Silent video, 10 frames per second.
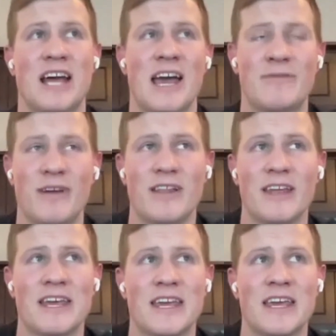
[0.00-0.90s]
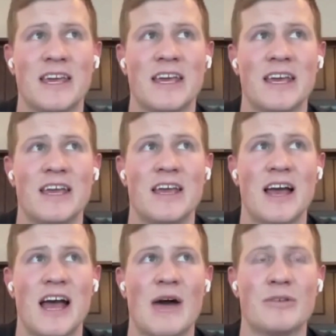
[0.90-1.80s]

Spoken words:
I felt like I